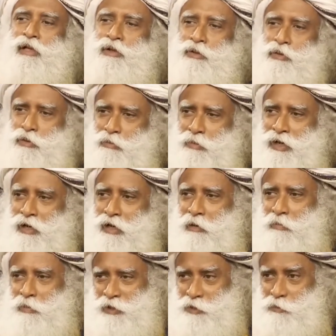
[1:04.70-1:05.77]
you make
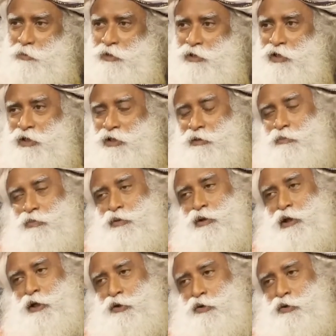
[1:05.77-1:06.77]
up, especially the bull that you